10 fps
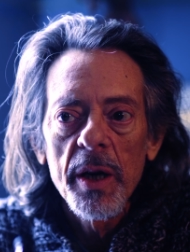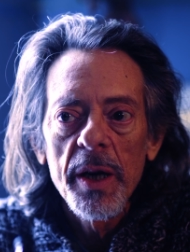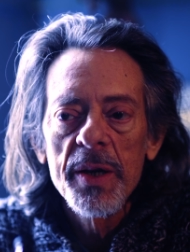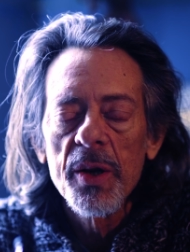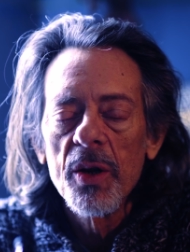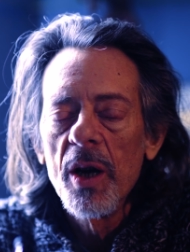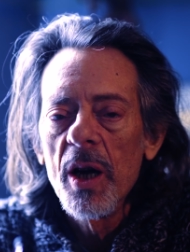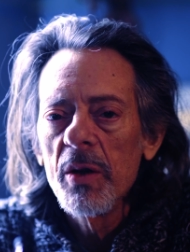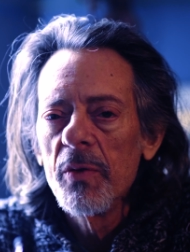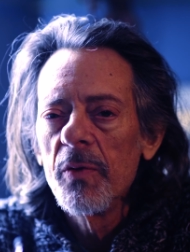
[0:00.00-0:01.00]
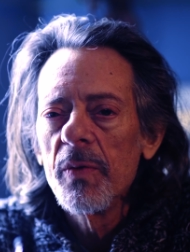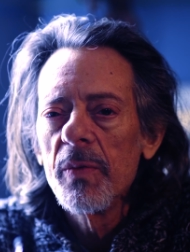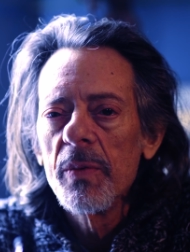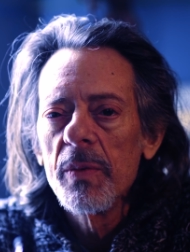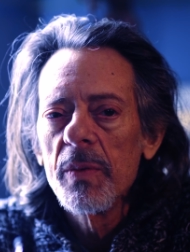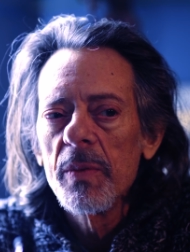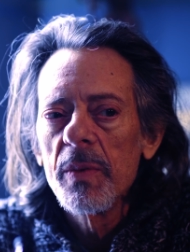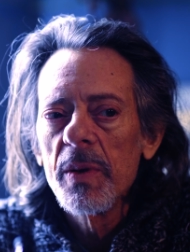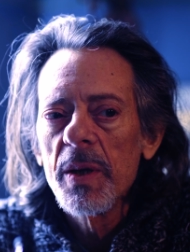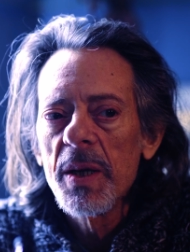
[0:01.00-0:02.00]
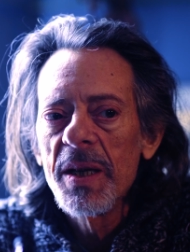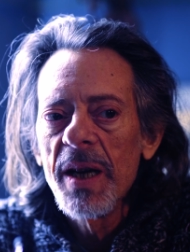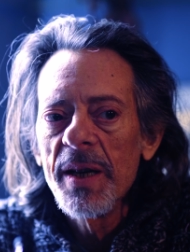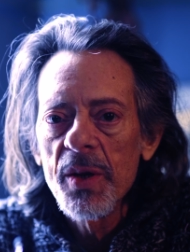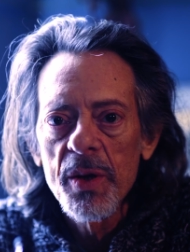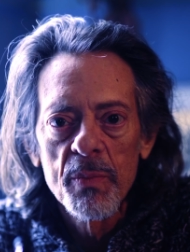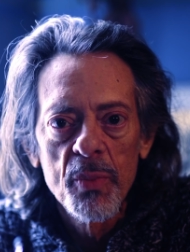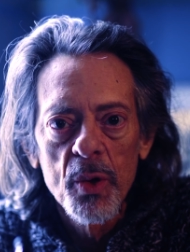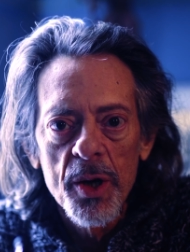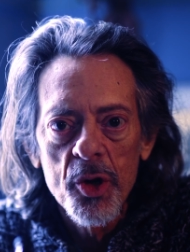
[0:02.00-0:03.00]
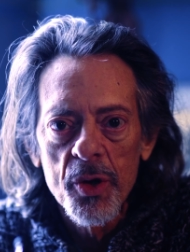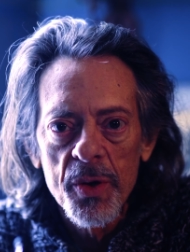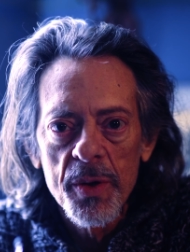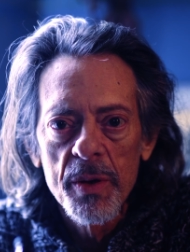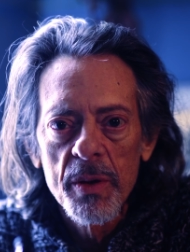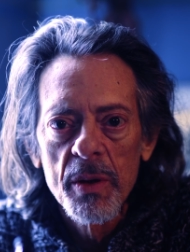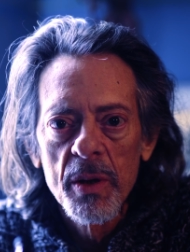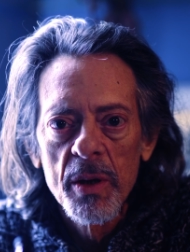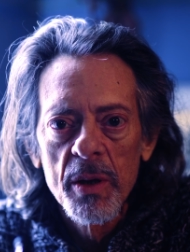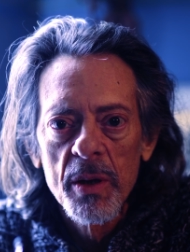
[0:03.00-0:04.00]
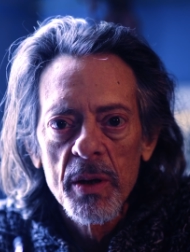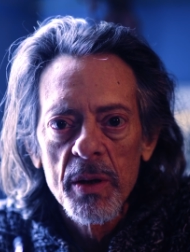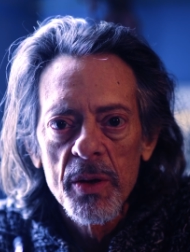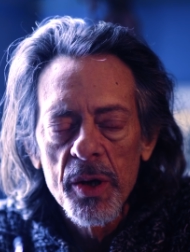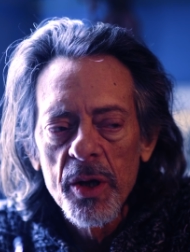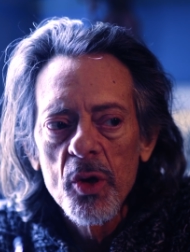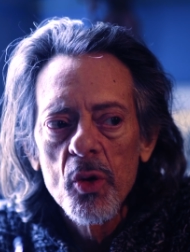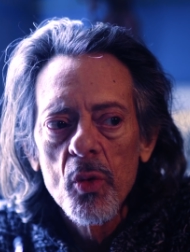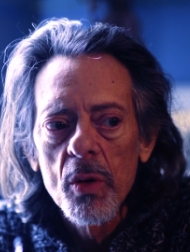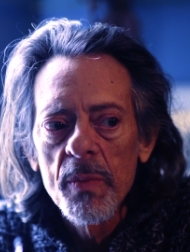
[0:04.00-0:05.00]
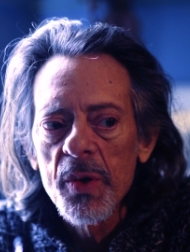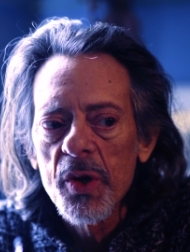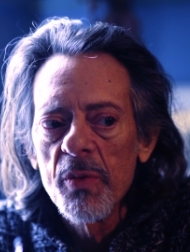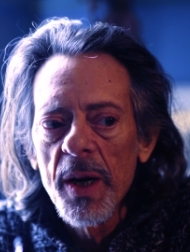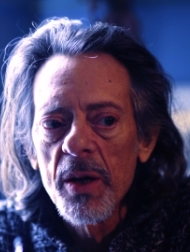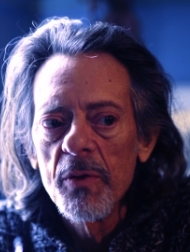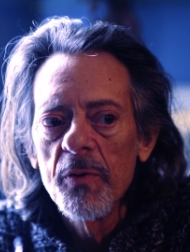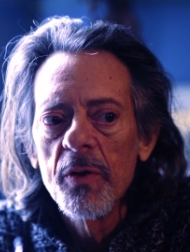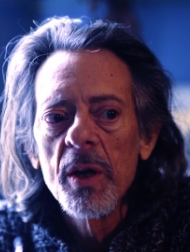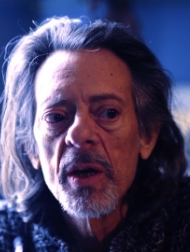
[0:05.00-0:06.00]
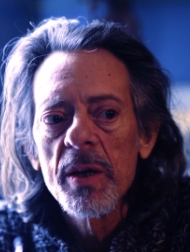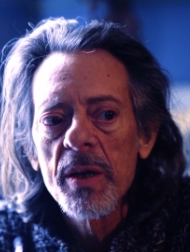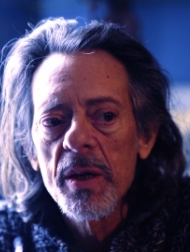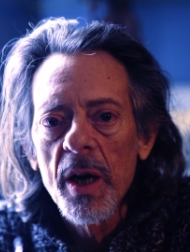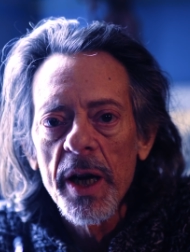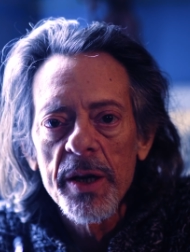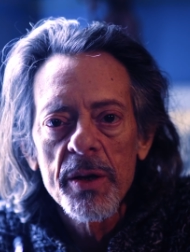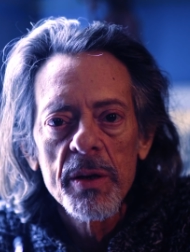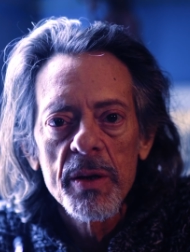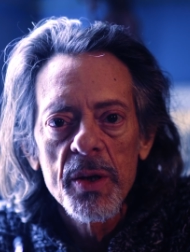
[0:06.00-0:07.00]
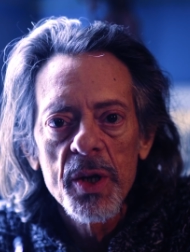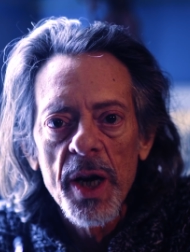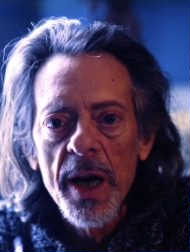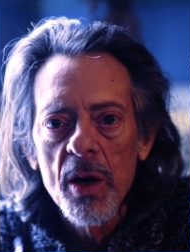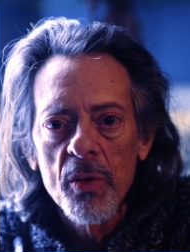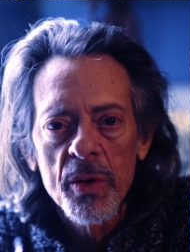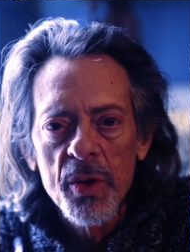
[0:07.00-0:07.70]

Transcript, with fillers: is a lot of sense impressions. There's an enormous amount of sight, sound,